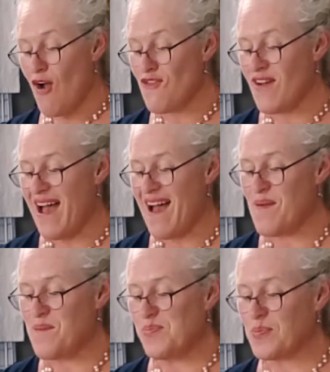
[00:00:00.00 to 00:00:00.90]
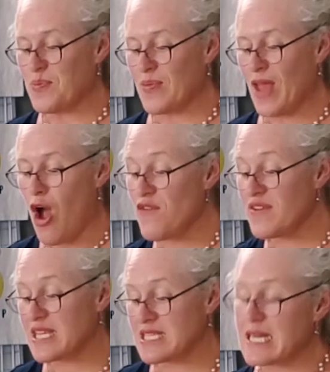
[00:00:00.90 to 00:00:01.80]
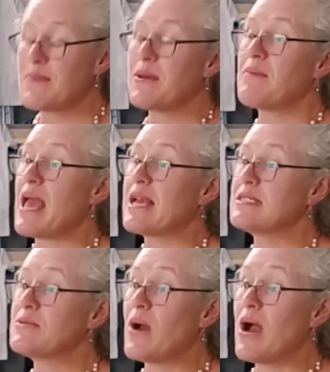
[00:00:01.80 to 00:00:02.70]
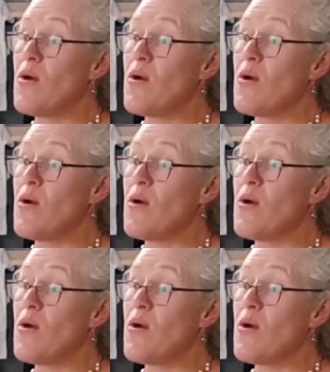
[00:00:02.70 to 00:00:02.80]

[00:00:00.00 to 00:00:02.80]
over the sleeping bag as